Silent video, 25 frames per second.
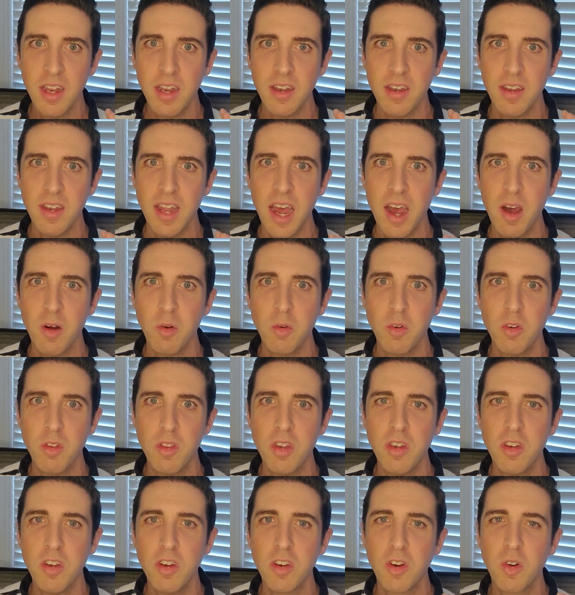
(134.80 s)
Now,
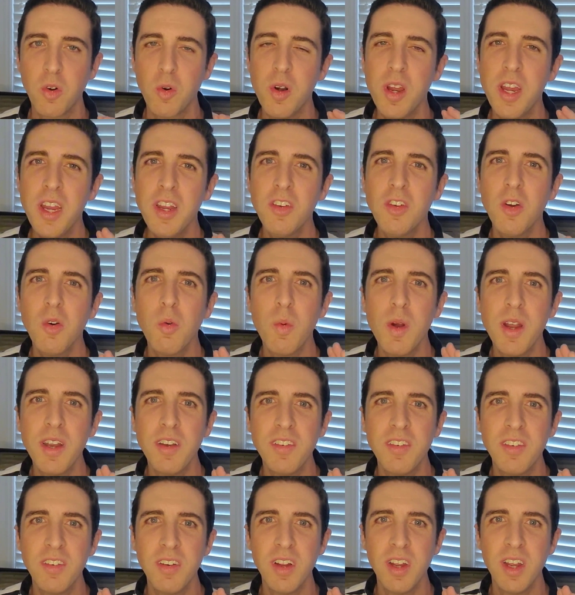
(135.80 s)
the degree to
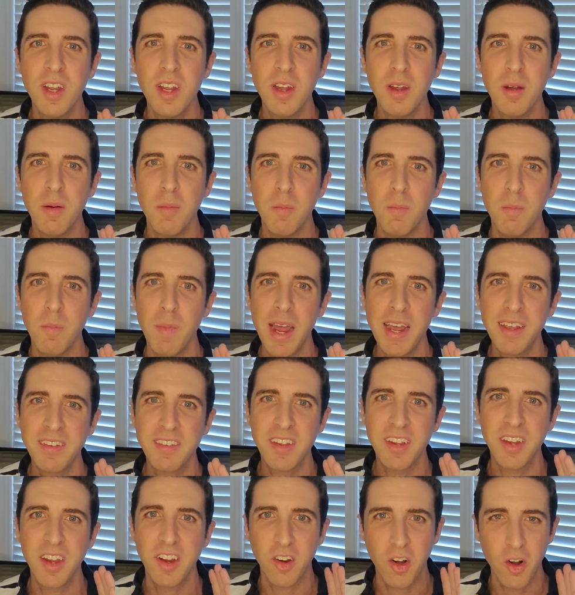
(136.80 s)
which
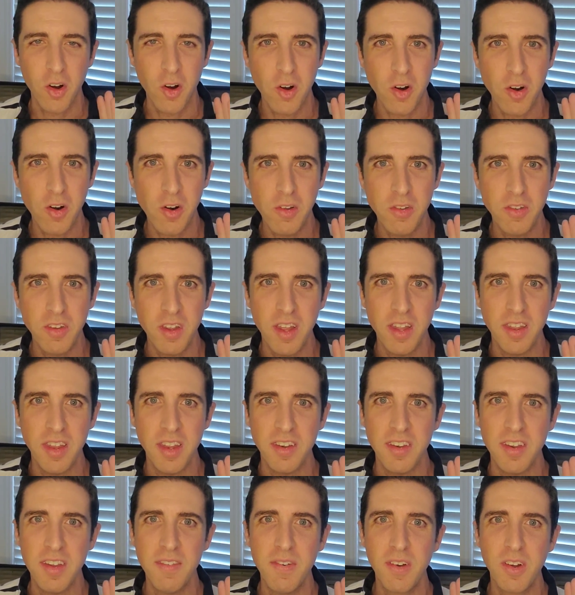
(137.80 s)
masking occurs and the
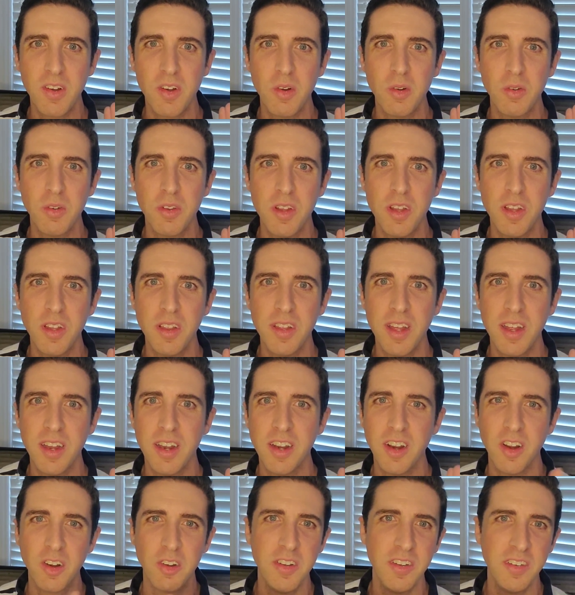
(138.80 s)
difficulty that an
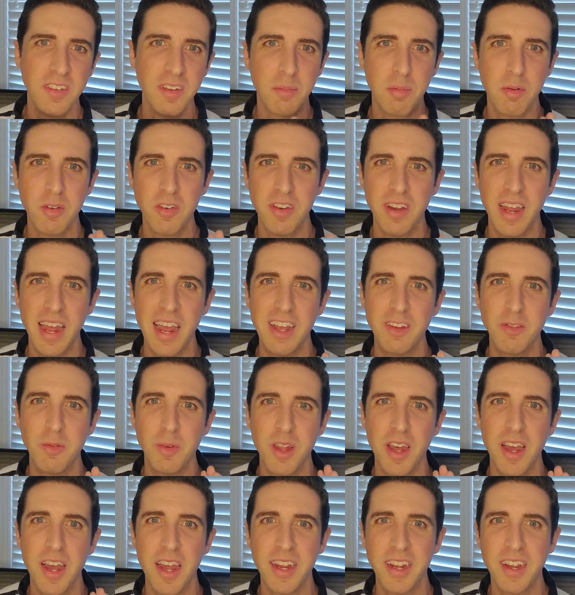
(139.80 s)
autistic person has with
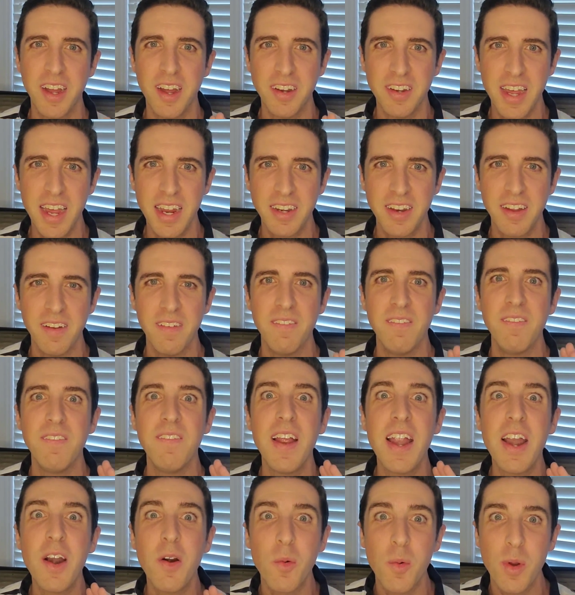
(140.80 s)
eye contact
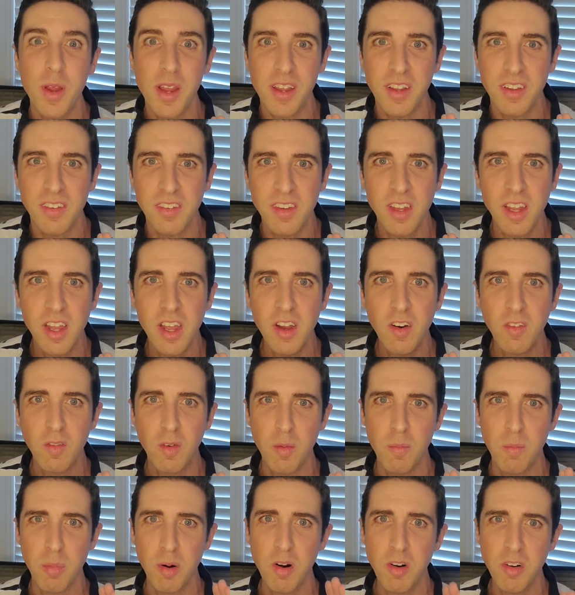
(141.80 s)
varies
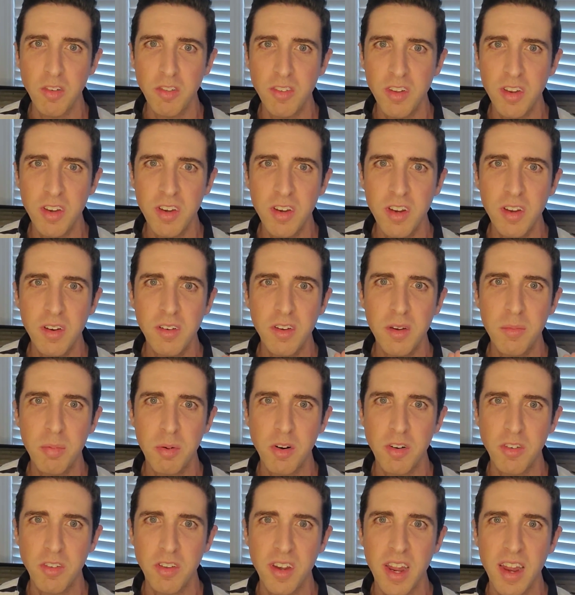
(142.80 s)
from person to
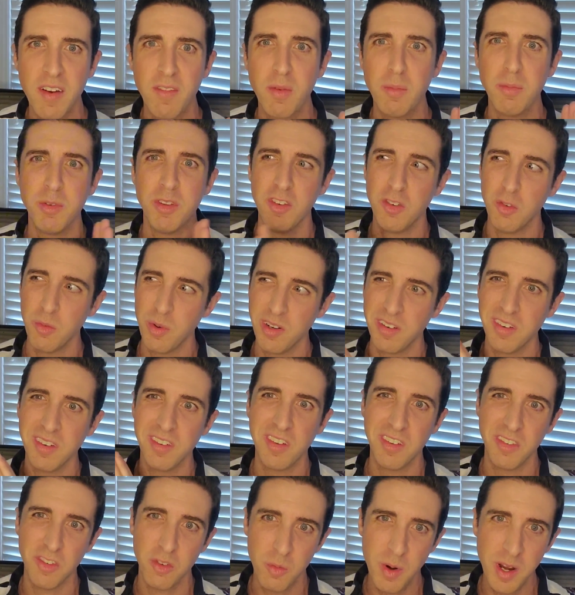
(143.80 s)
person and from situation to
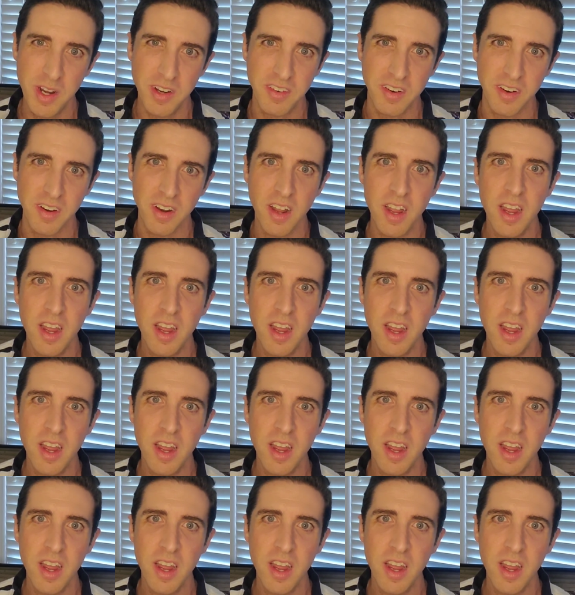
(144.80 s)
situation.